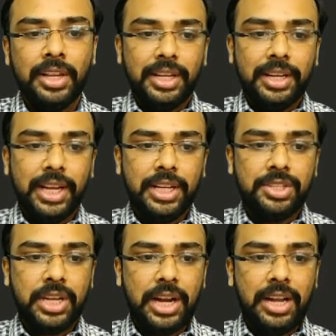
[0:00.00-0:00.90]

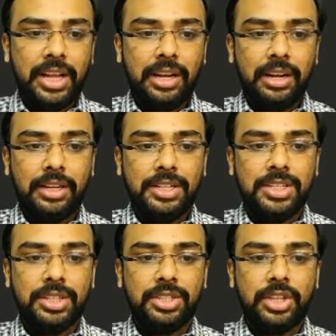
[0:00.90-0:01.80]
Next child
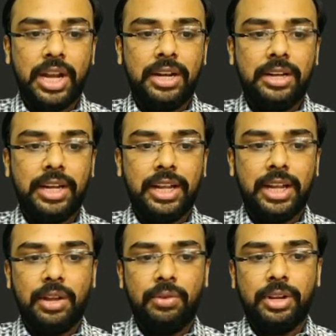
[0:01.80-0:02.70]
tag
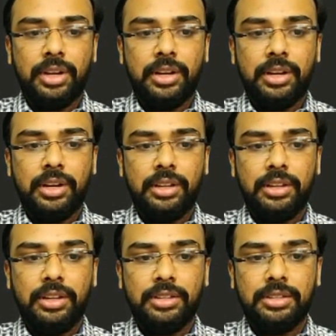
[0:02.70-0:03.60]
I have created
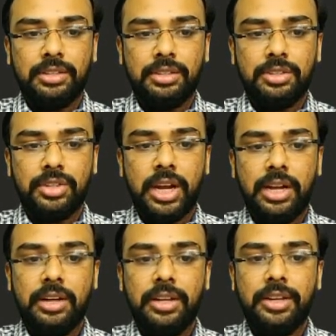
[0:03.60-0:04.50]
is
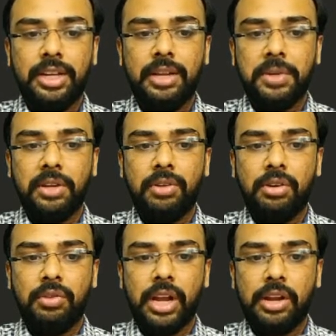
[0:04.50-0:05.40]
child, name
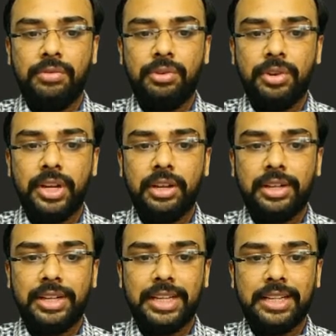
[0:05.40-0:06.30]
equal to California,
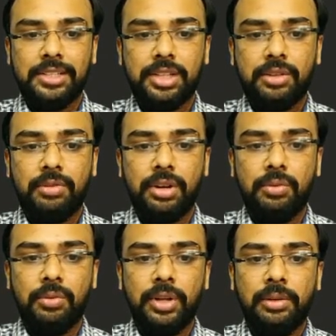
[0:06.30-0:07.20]
test equal
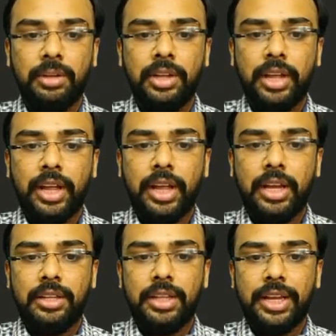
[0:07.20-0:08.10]
to 1,
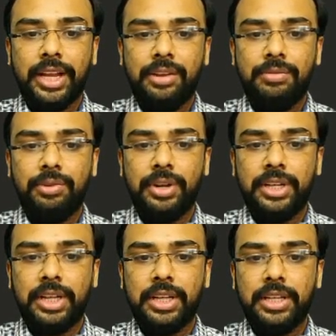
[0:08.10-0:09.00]
and the
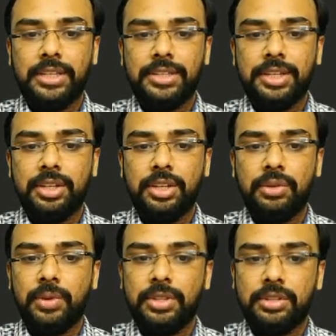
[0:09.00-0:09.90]
California is in the
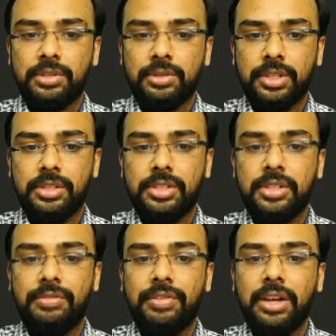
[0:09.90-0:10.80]
US. So this is
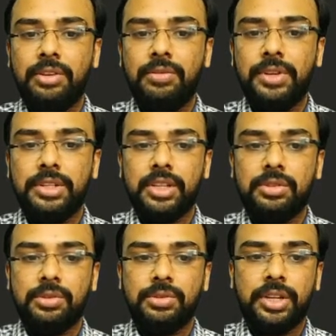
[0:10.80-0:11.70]
the value which is
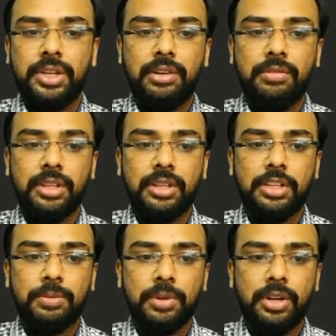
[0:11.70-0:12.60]
associated with
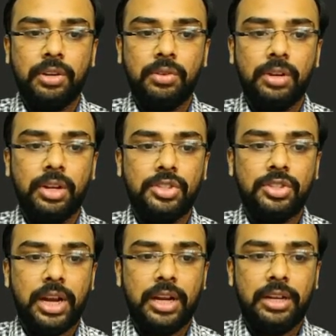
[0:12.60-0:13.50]
this particular
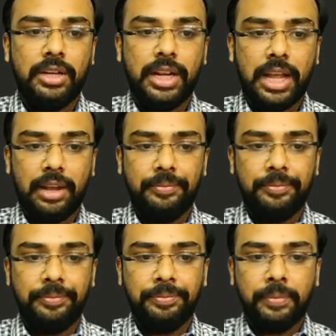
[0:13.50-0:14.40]
child tag.
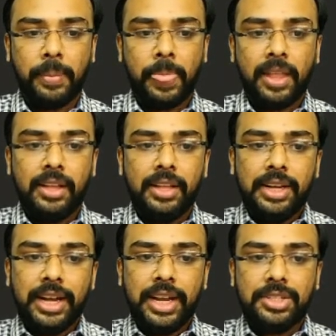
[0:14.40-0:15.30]

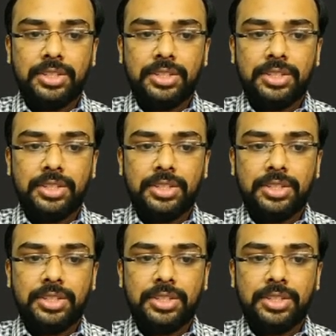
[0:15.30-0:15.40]
Next